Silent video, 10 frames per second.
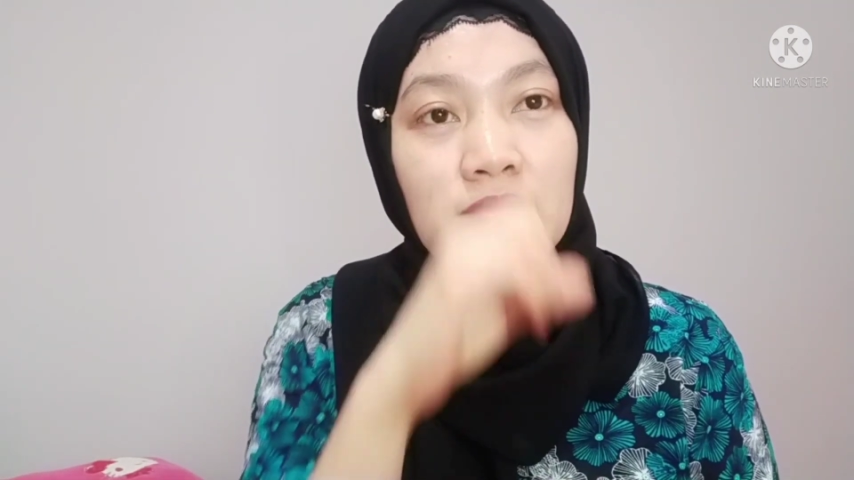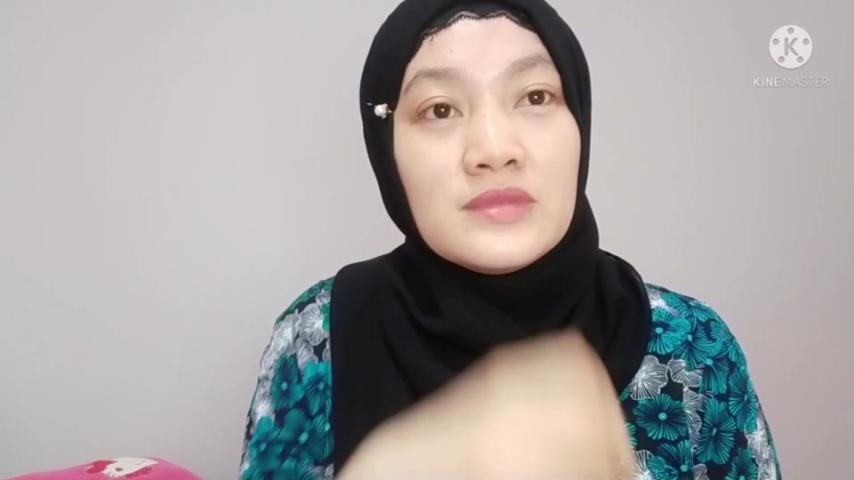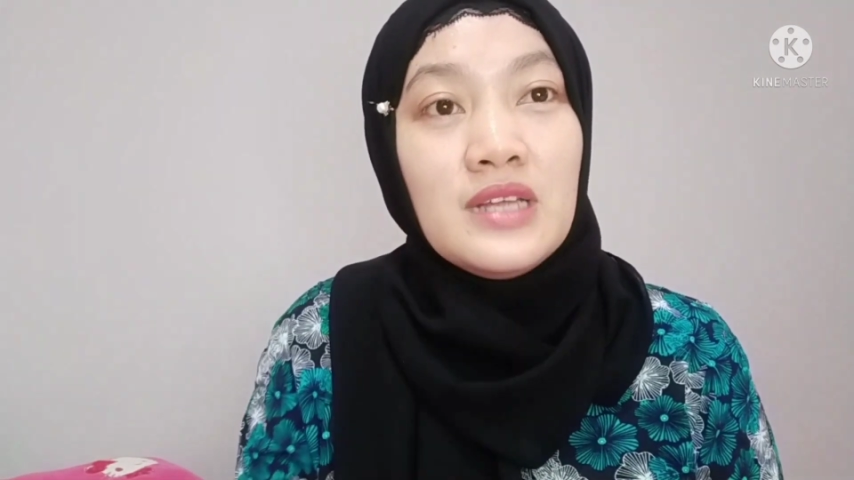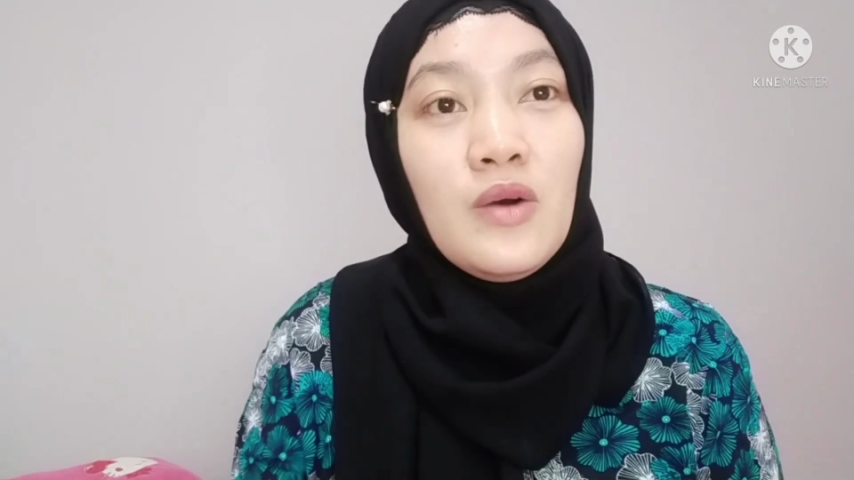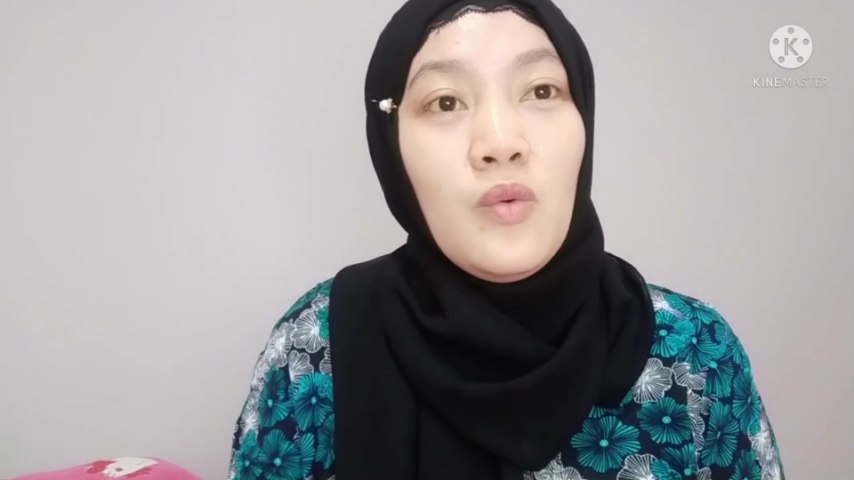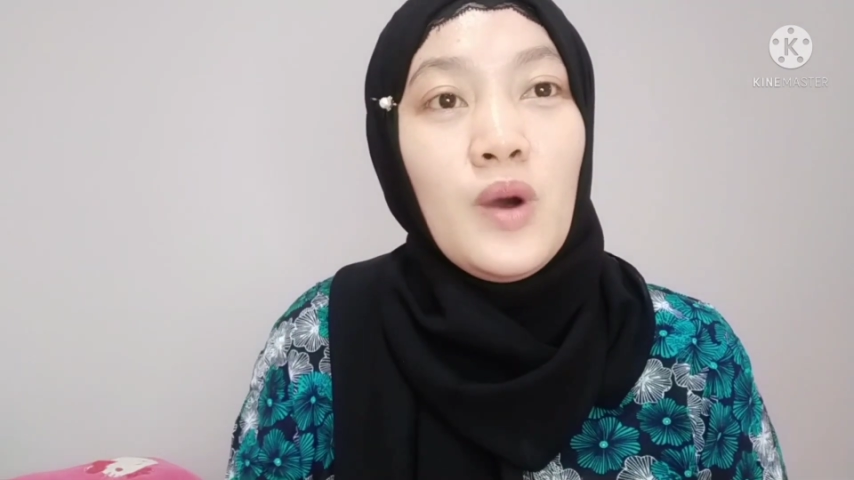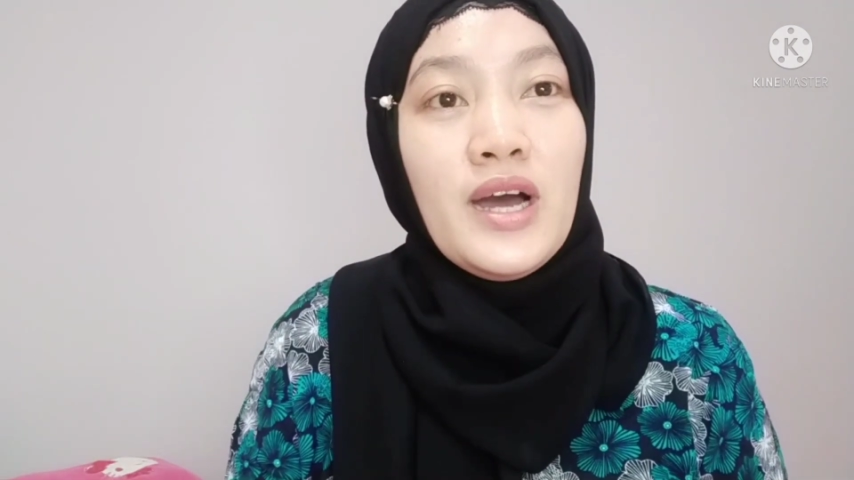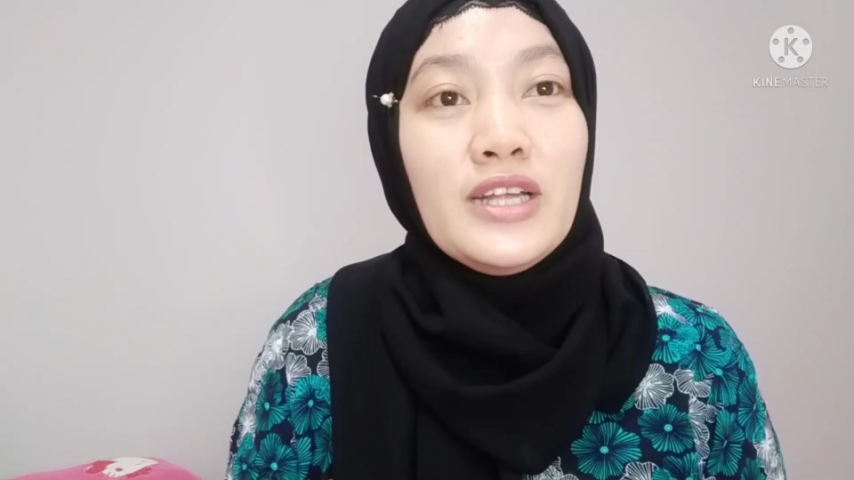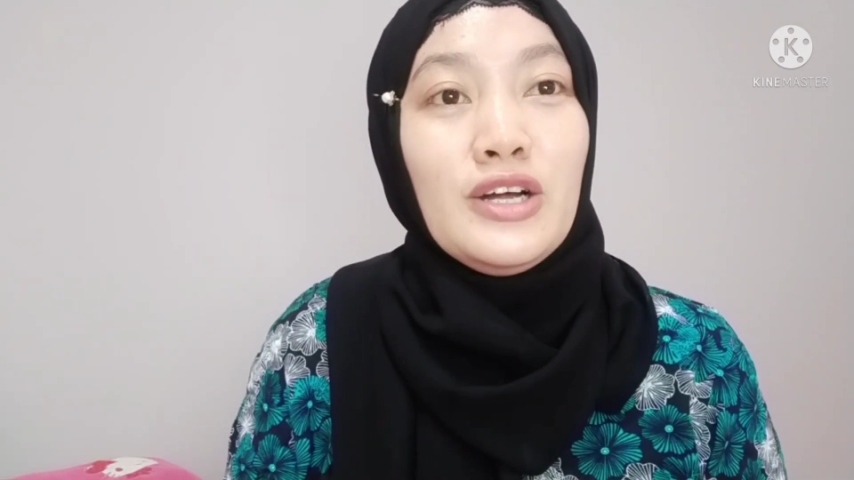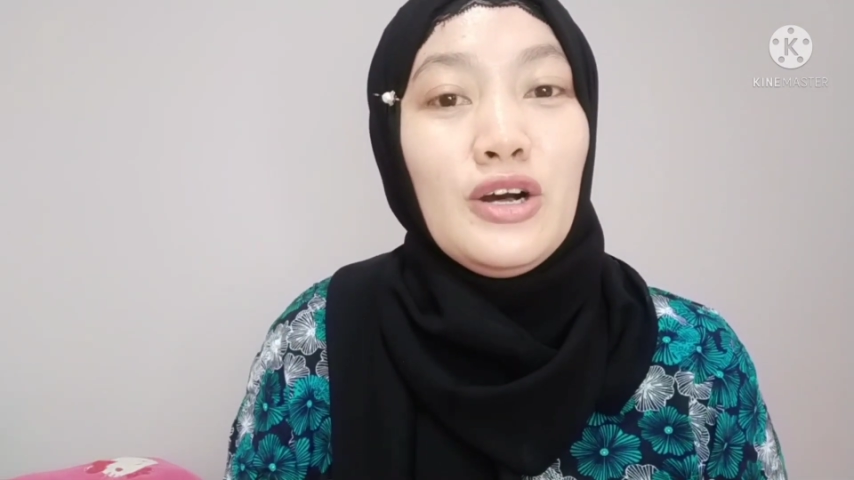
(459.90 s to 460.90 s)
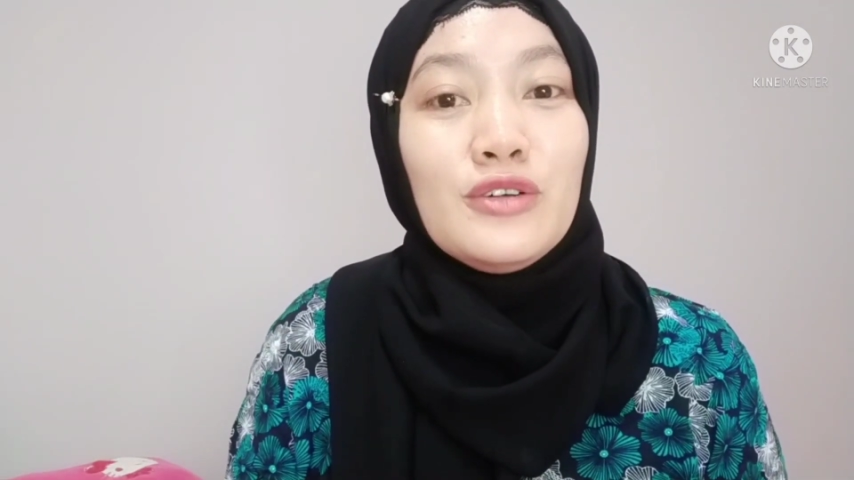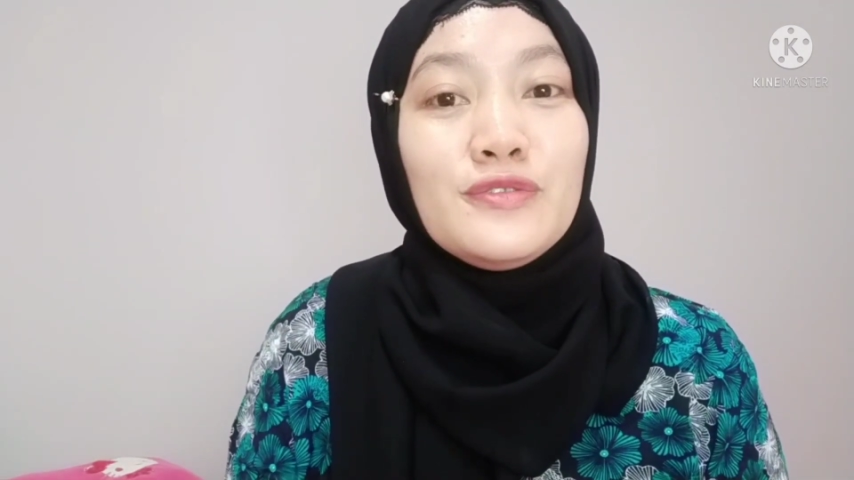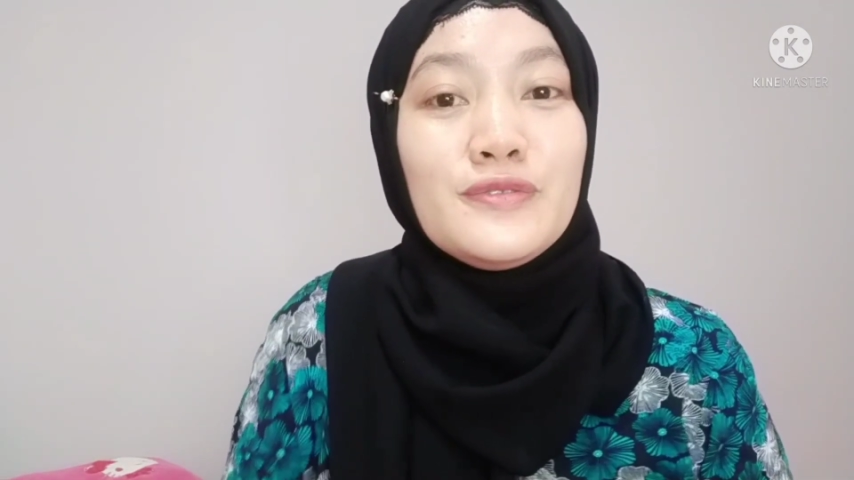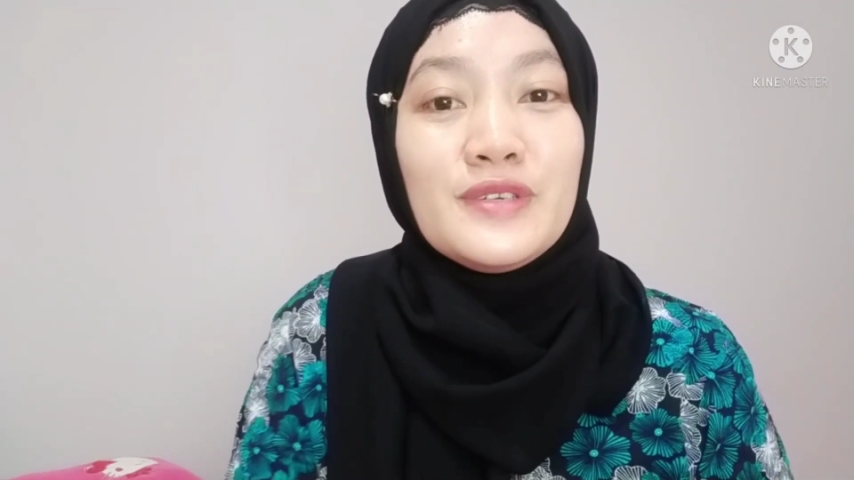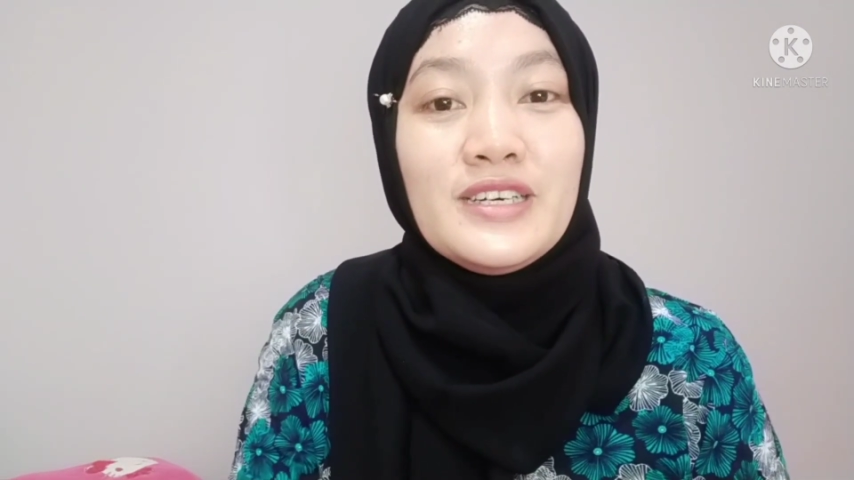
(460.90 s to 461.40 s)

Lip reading: the one of